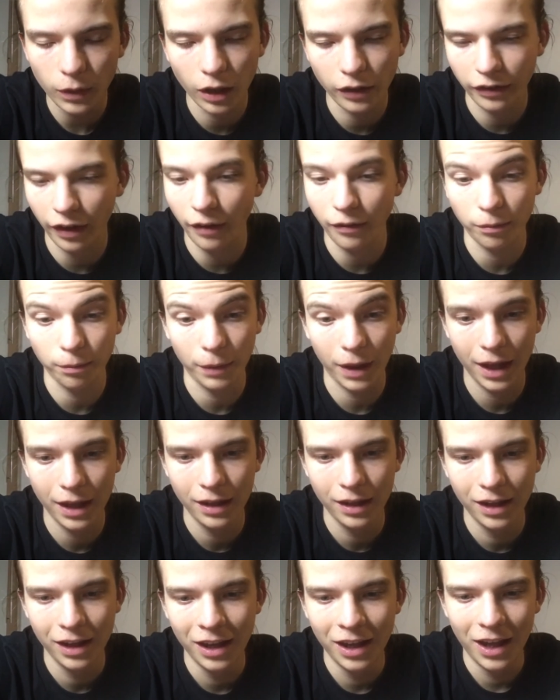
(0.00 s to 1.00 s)
aside from that,
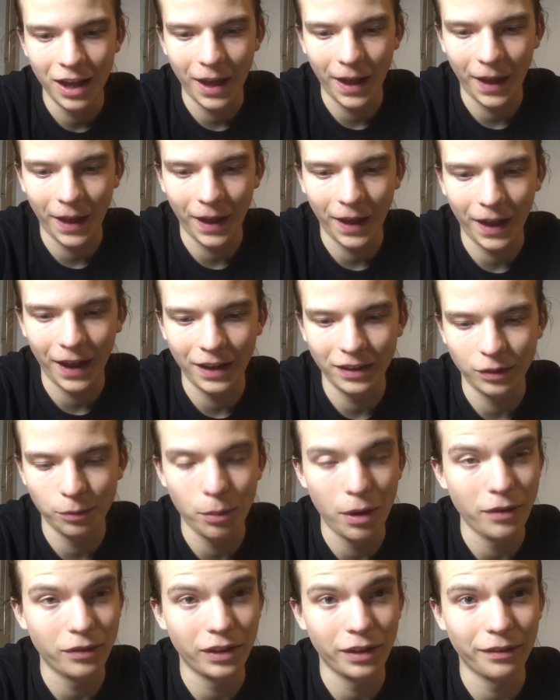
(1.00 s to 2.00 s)
uh, as you
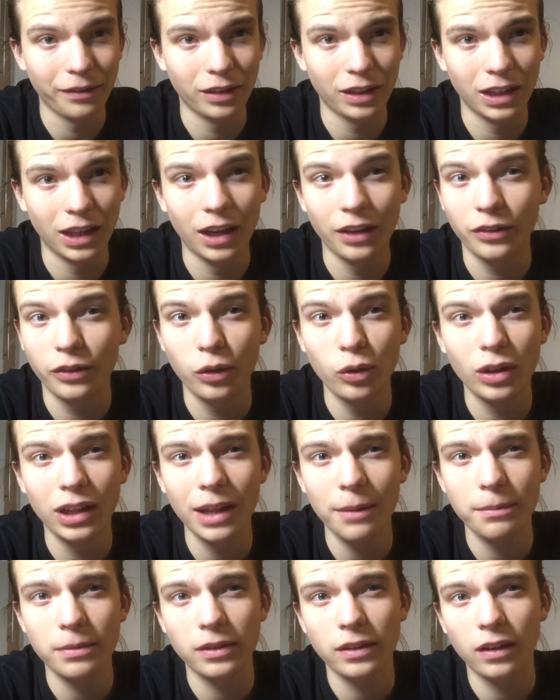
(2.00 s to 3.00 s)
may have seen from the last two
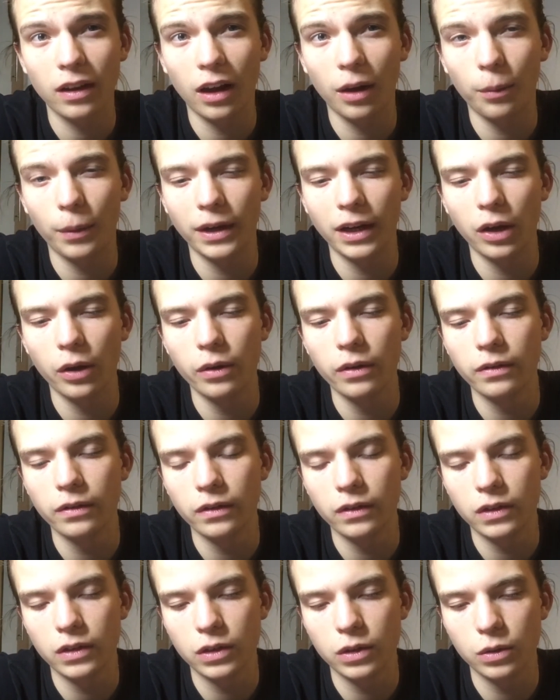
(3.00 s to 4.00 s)
clips, I went
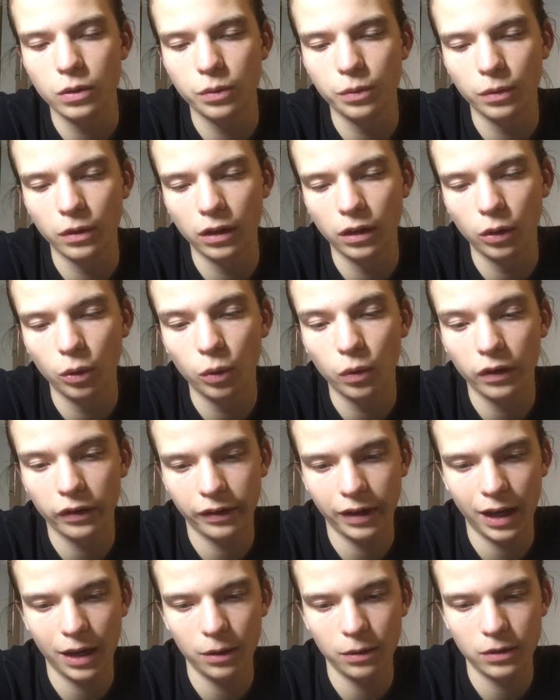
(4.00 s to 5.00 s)
over to
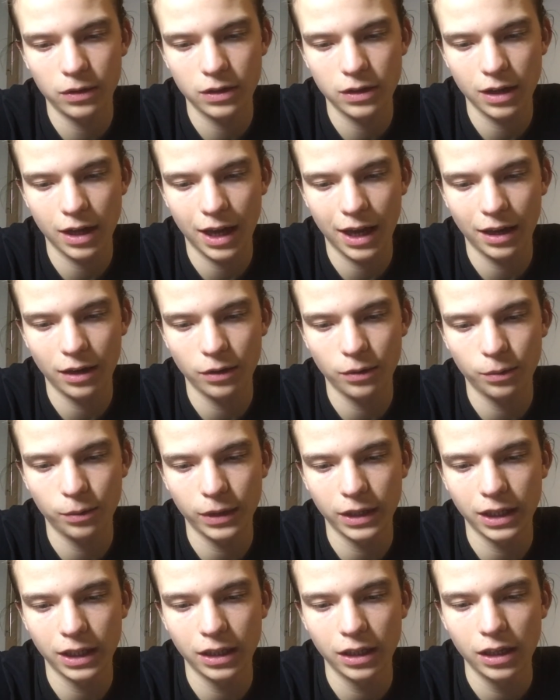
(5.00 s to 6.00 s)
Laura's house and
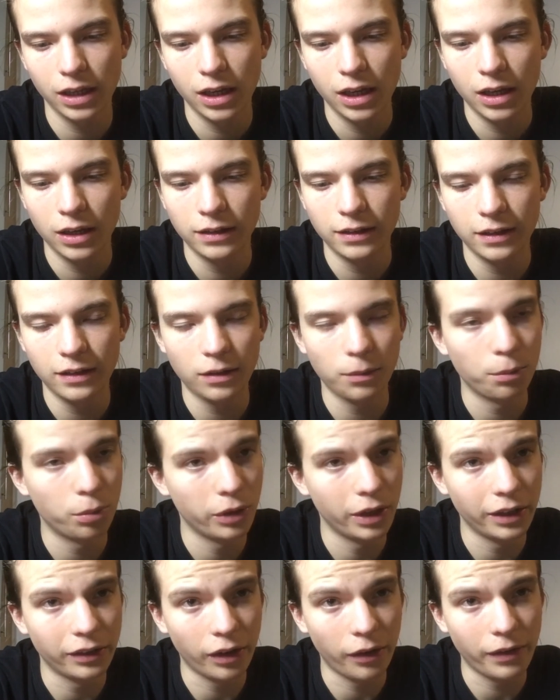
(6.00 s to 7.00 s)
we did some
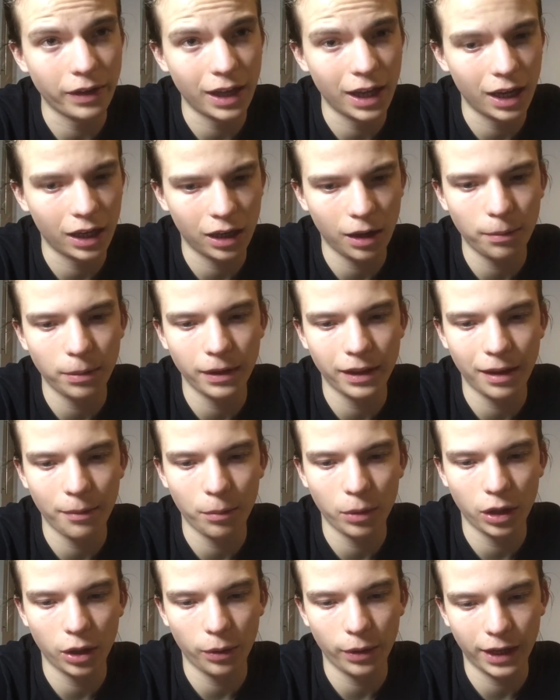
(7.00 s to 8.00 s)
prees over there. A couple of them
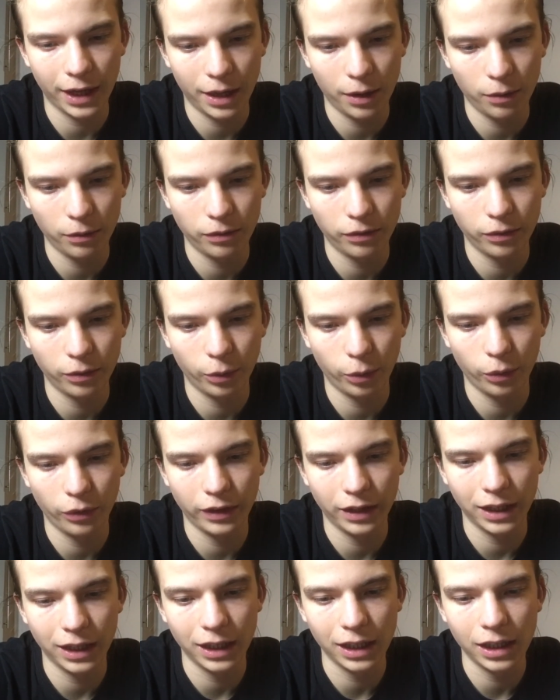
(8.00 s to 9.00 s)
were going out for
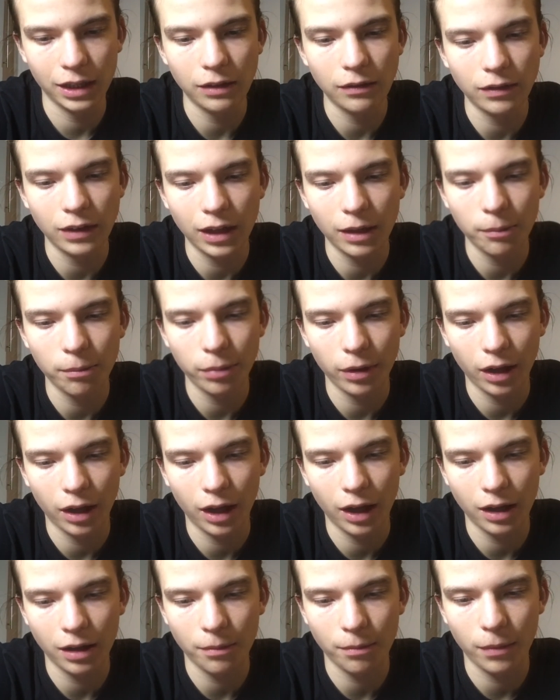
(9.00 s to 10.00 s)
the evening,
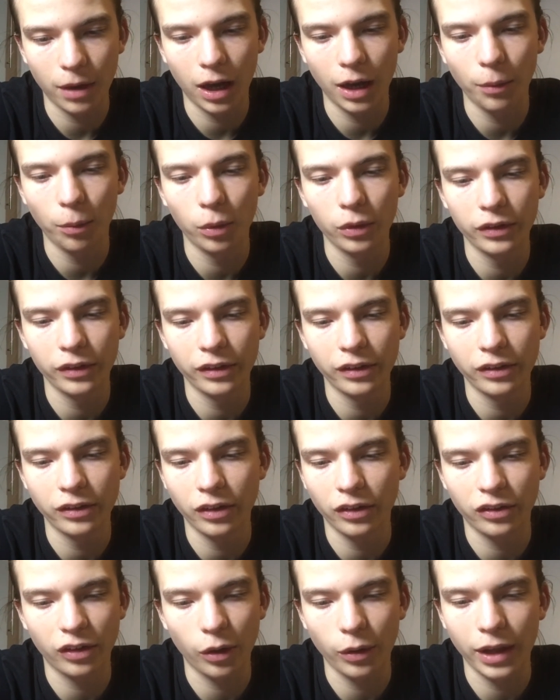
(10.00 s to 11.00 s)
but um, I wanted to
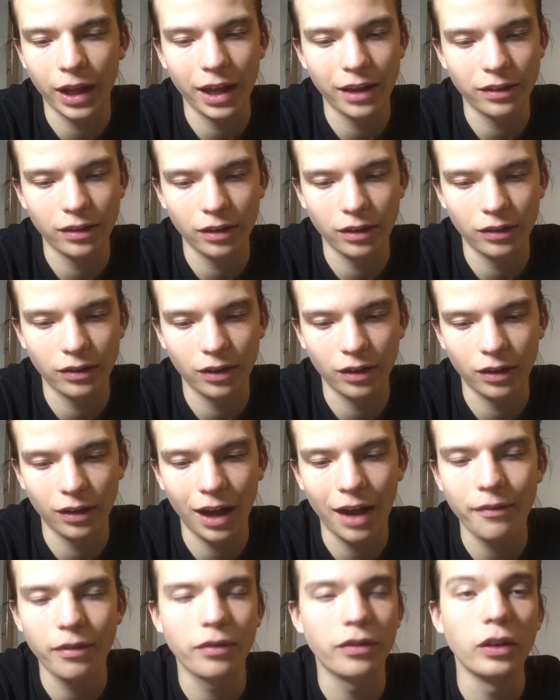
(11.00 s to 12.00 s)
just go there to, to
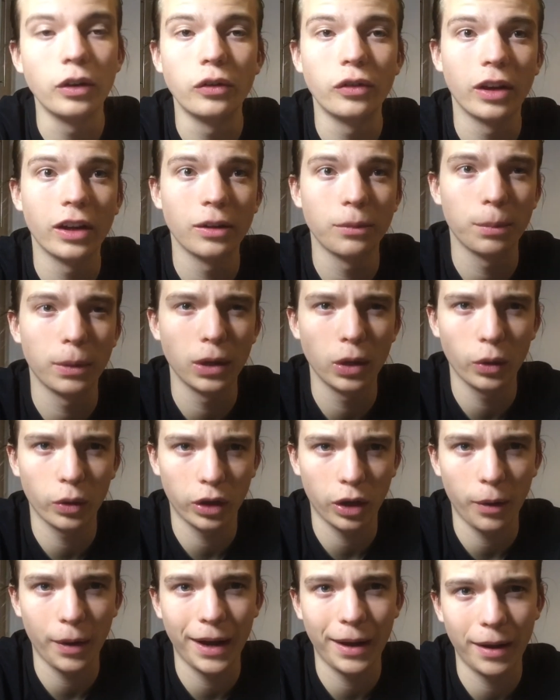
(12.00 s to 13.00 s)
have a few drinks but not
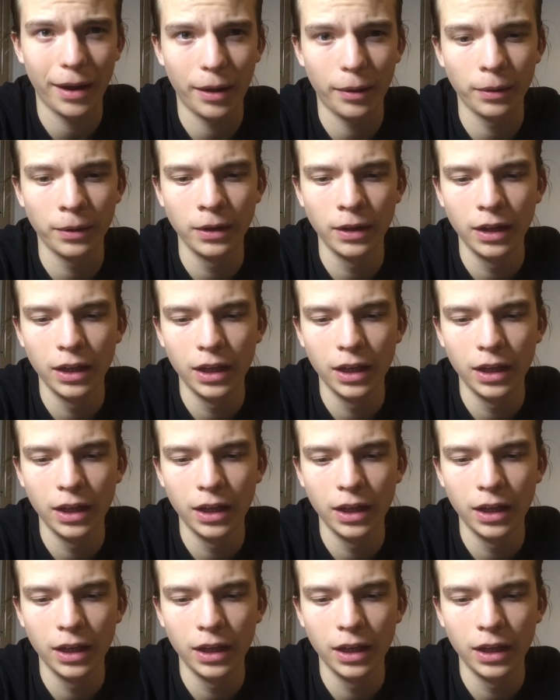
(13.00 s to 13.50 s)
go out. out.